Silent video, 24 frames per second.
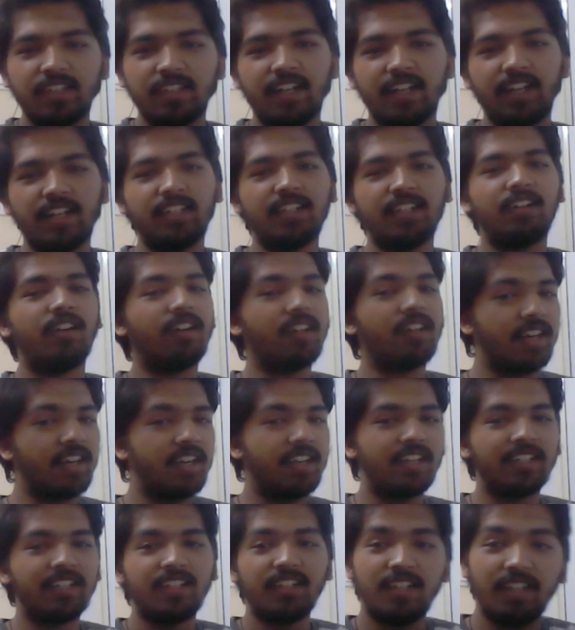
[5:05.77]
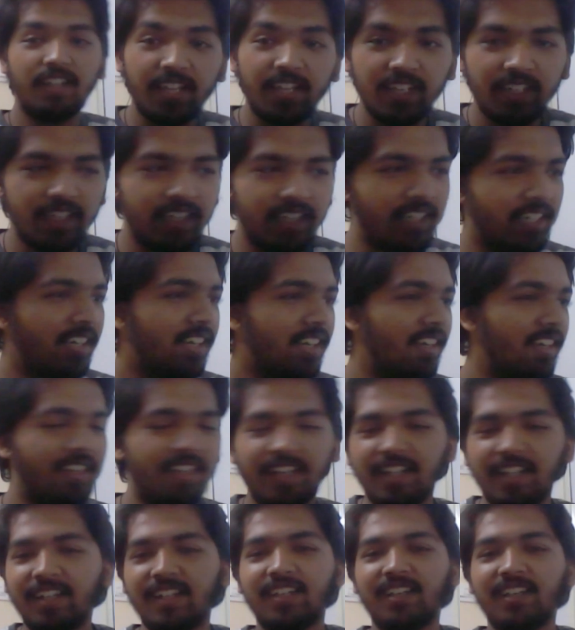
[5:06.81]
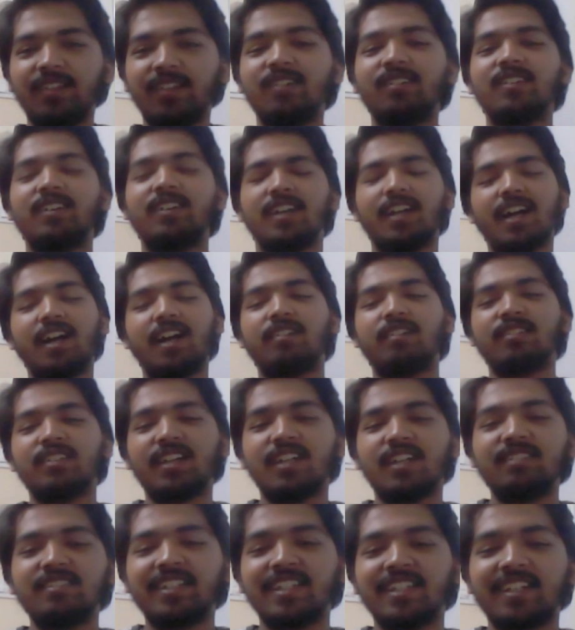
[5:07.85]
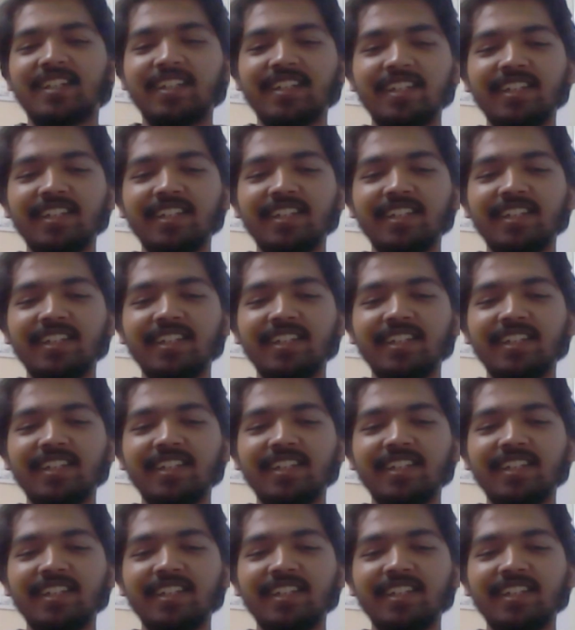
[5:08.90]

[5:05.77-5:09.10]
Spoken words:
and Hog Rider clearly didn't know how to counter.